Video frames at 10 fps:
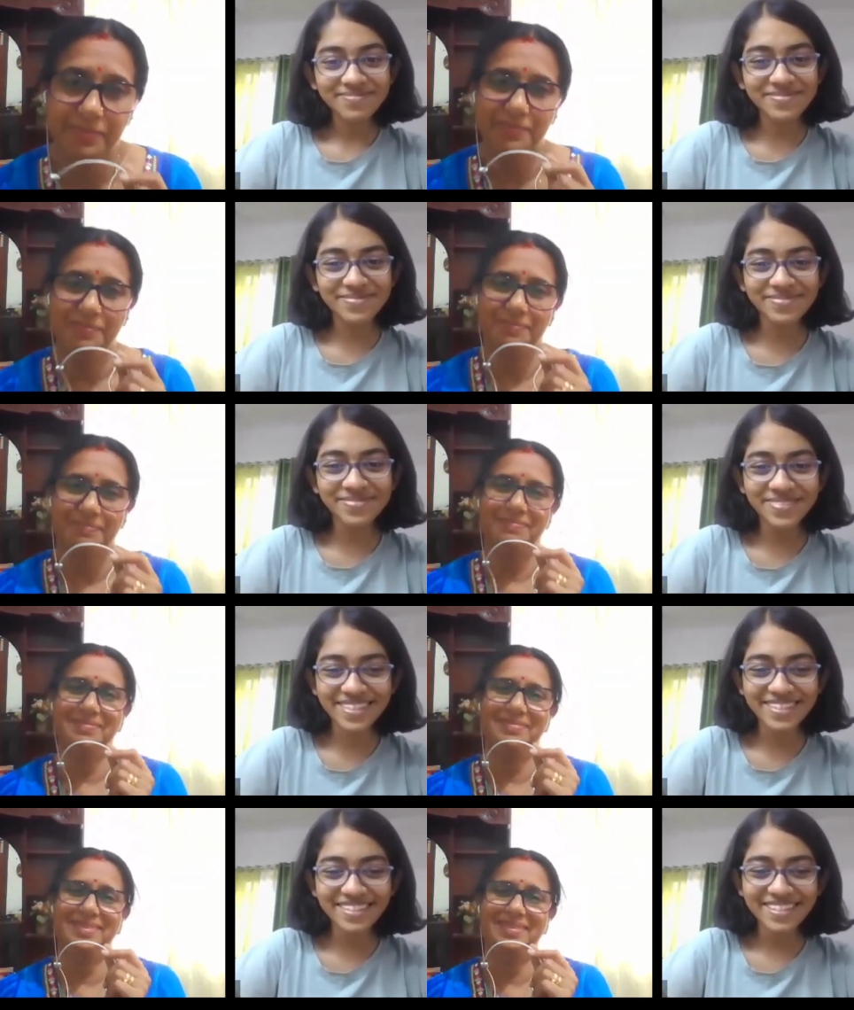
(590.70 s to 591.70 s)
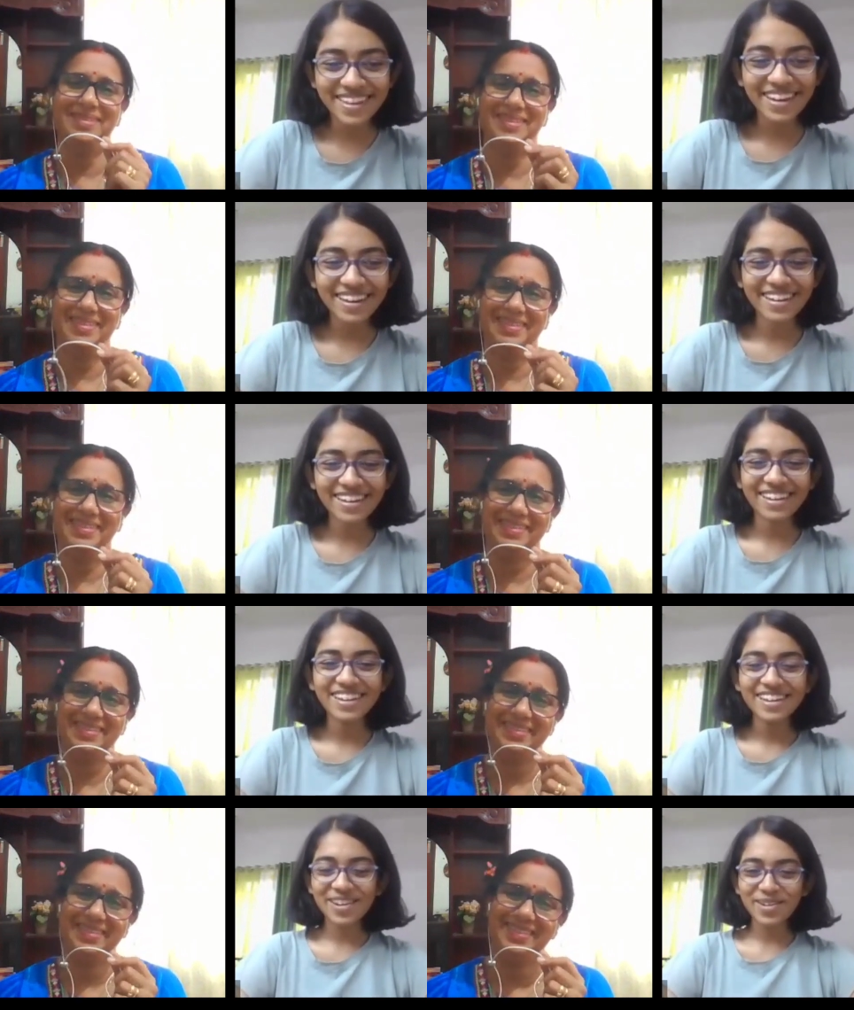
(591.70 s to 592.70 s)

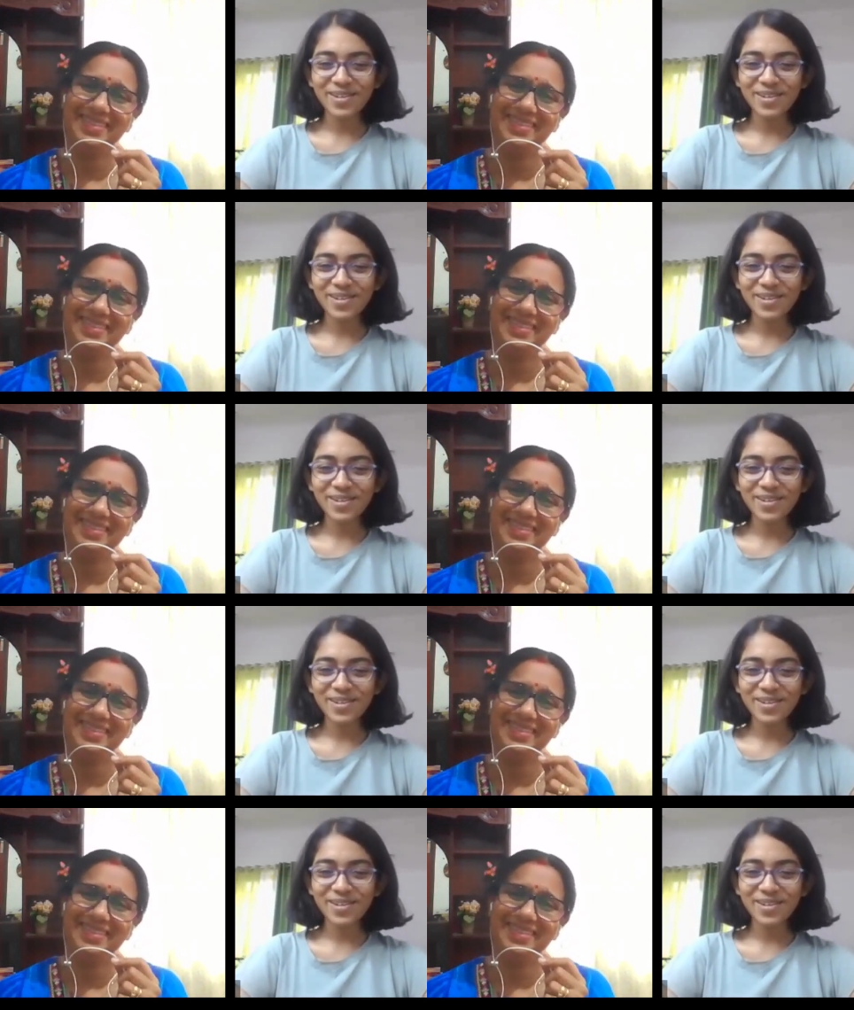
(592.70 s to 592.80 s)
(no one is talking)